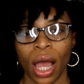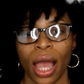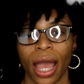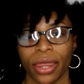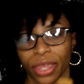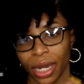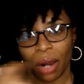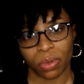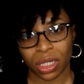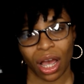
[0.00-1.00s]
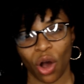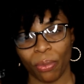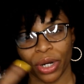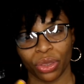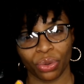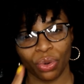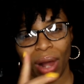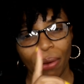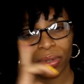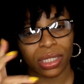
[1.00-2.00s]
and then I was combing it through,
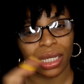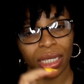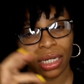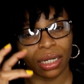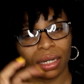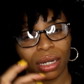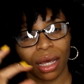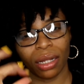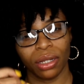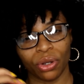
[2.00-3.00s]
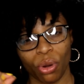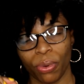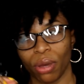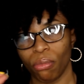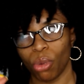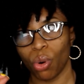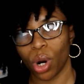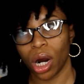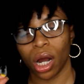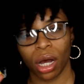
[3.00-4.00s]
I was getting a little bit
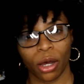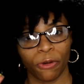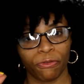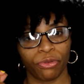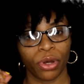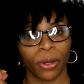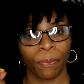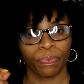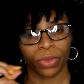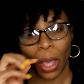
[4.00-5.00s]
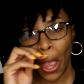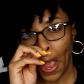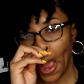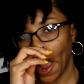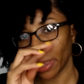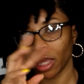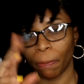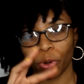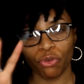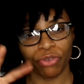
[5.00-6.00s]
more of the
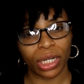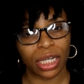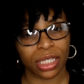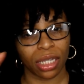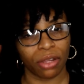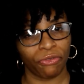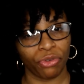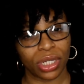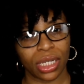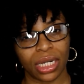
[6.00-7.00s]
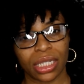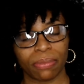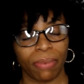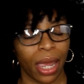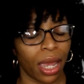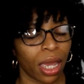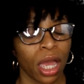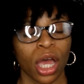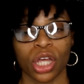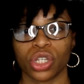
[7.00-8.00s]
poofiness and the frizziness back.
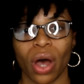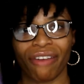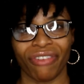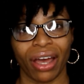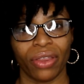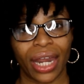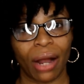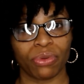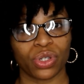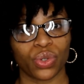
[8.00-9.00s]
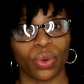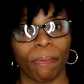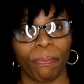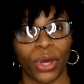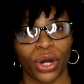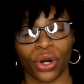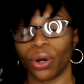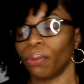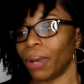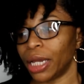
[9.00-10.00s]
So I found that I was doing
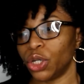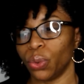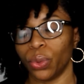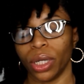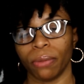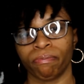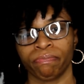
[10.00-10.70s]
better by doing